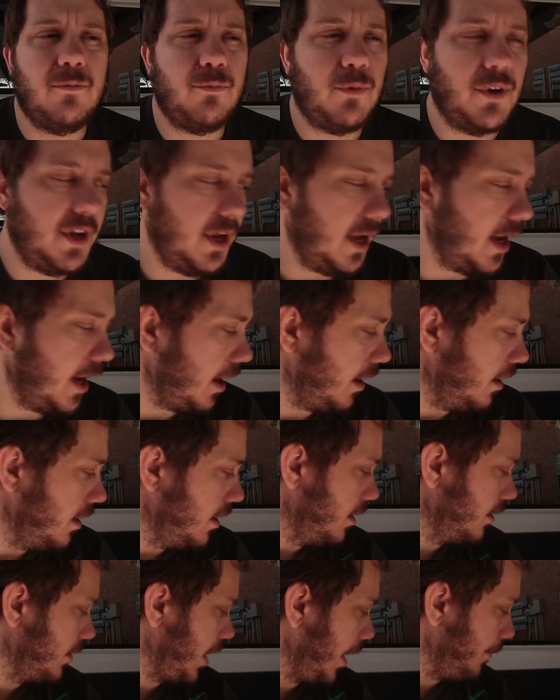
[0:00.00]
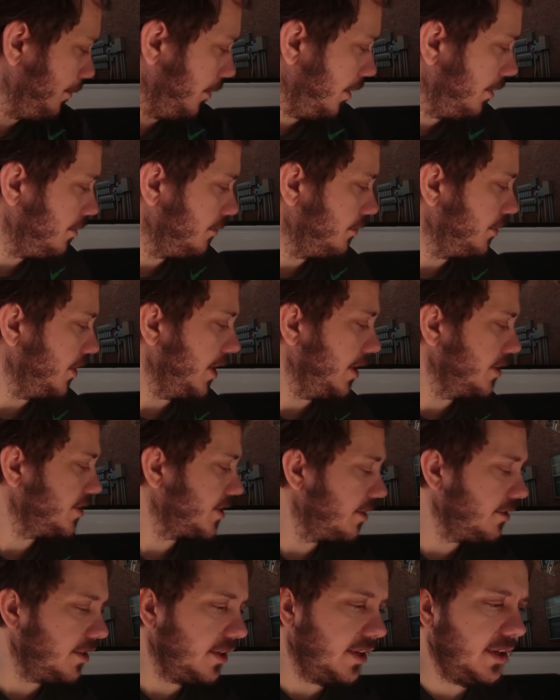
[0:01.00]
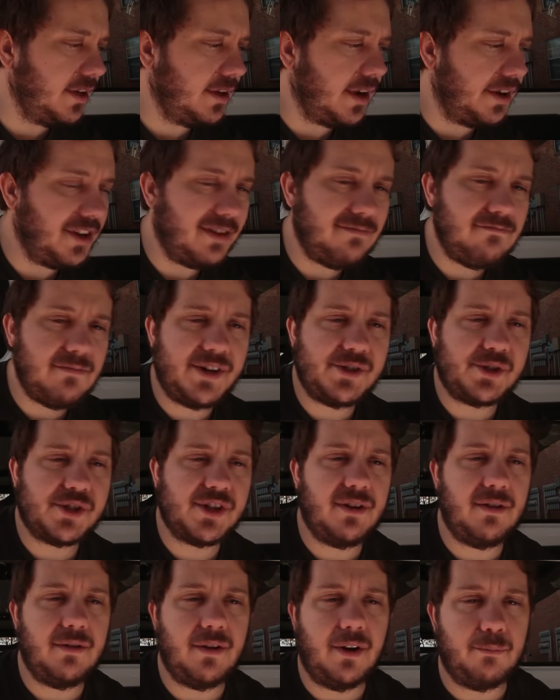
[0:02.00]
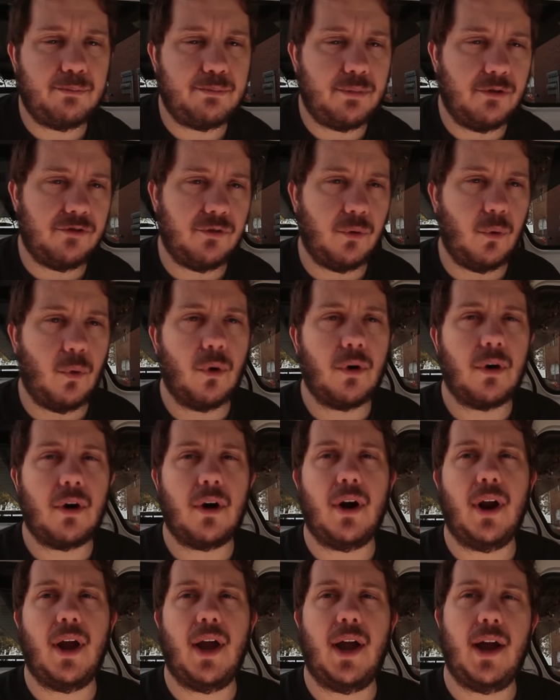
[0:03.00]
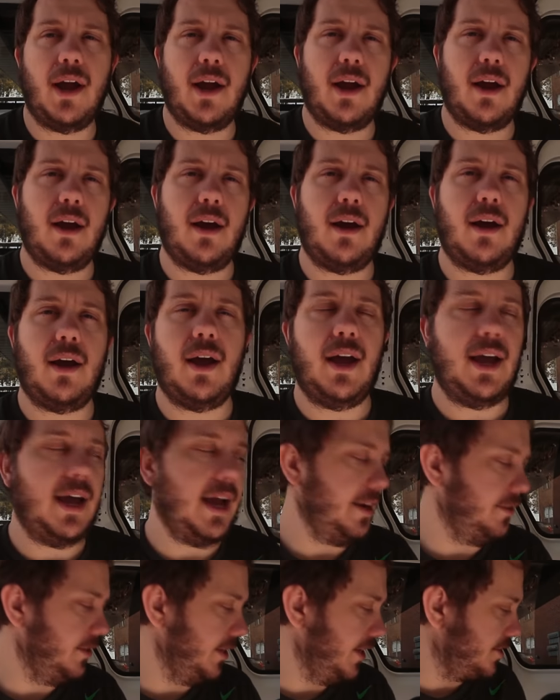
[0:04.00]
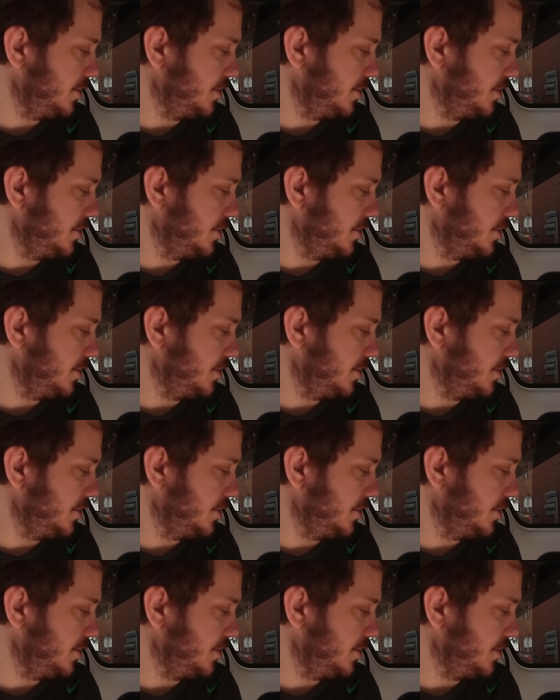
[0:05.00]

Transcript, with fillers: but yeah, a couple other things I did I didn't mention before. Uh, I did